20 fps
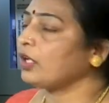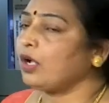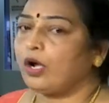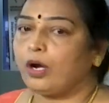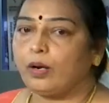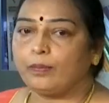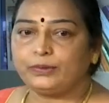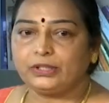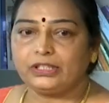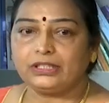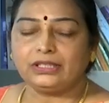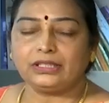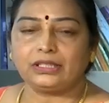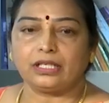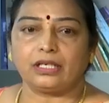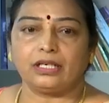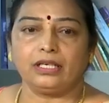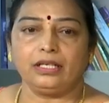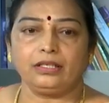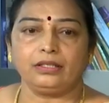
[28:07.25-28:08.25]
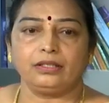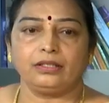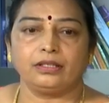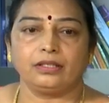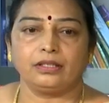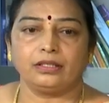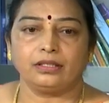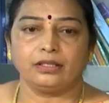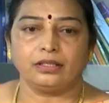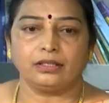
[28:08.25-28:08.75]
Options are
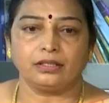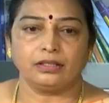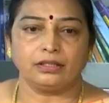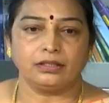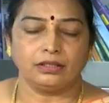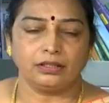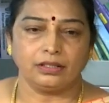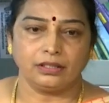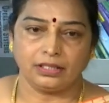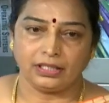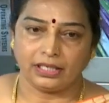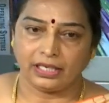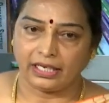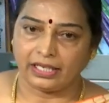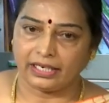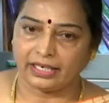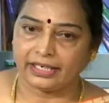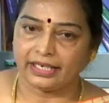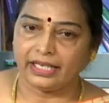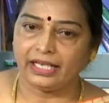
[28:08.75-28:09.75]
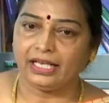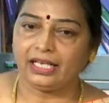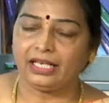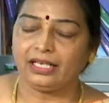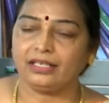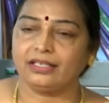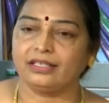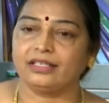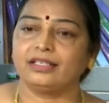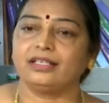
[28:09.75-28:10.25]
ray,
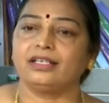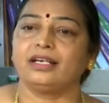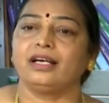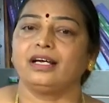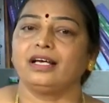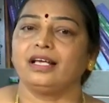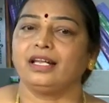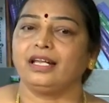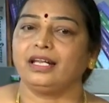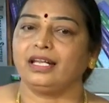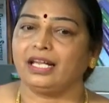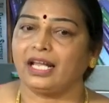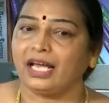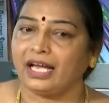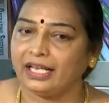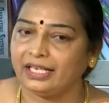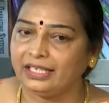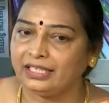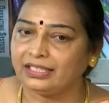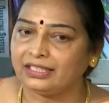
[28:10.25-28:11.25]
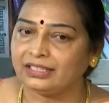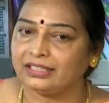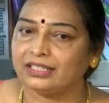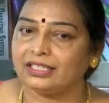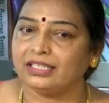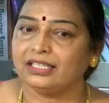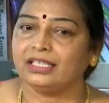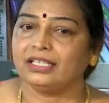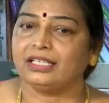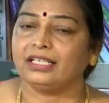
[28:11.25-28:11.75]
line,
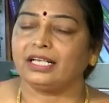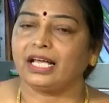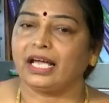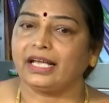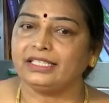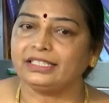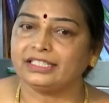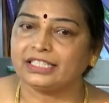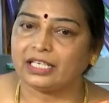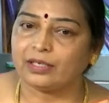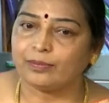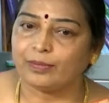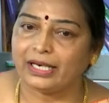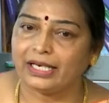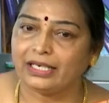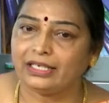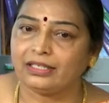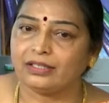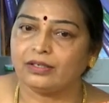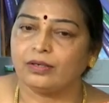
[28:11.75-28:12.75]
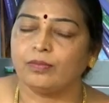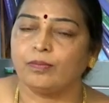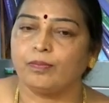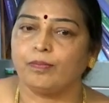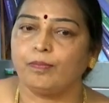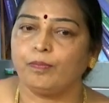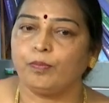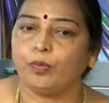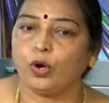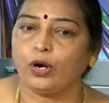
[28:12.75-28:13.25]
line segment,
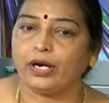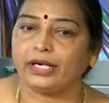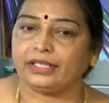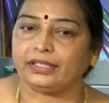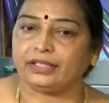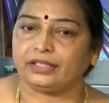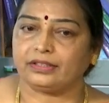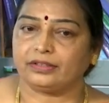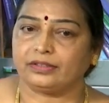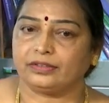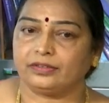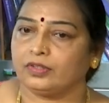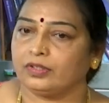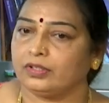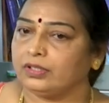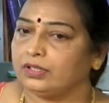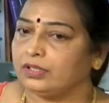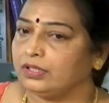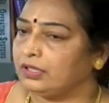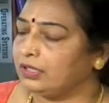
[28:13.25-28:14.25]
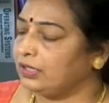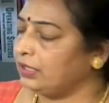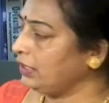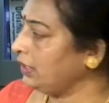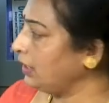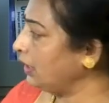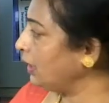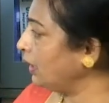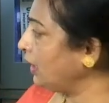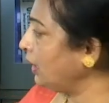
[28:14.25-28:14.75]
point.
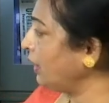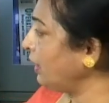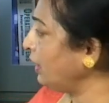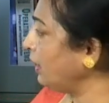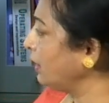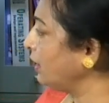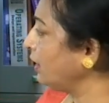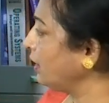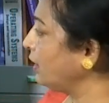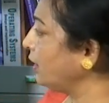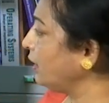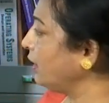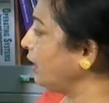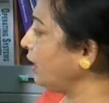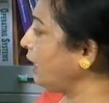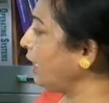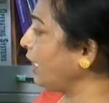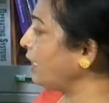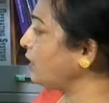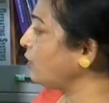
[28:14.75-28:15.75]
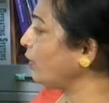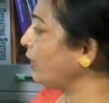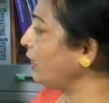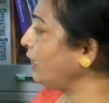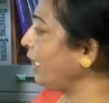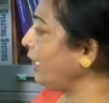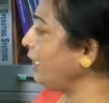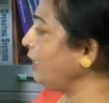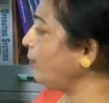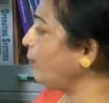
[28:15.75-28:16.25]
Here it has one
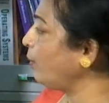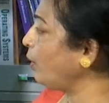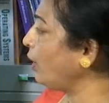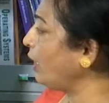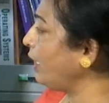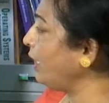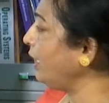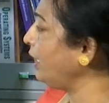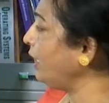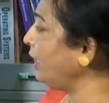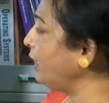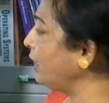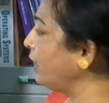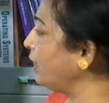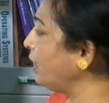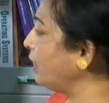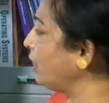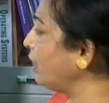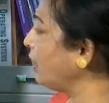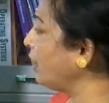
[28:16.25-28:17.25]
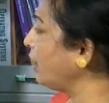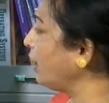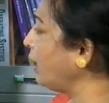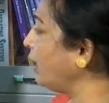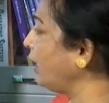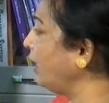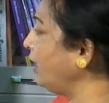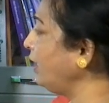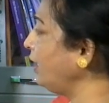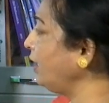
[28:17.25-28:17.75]
end point
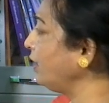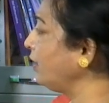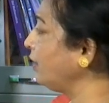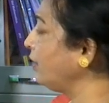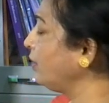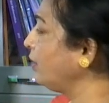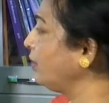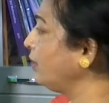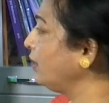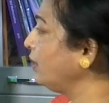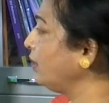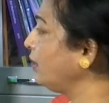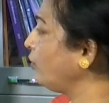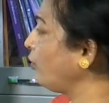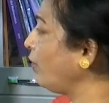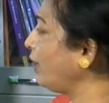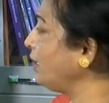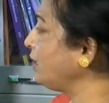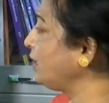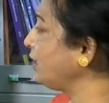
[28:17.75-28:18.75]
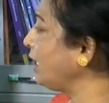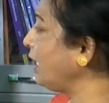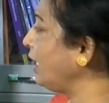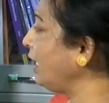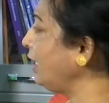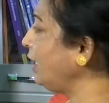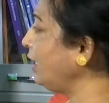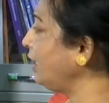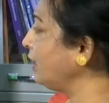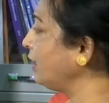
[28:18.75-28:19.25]
and one
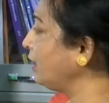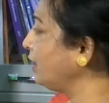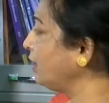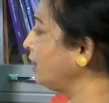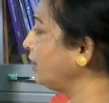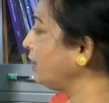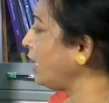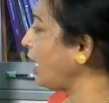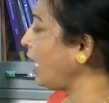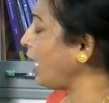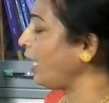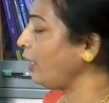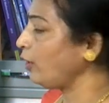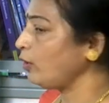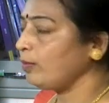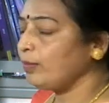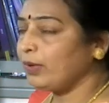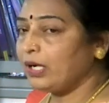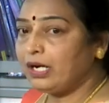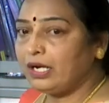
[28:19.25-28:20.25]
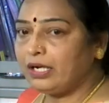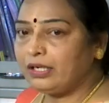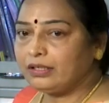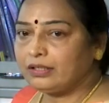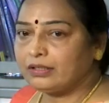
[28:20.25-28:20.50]
side the arrow mark.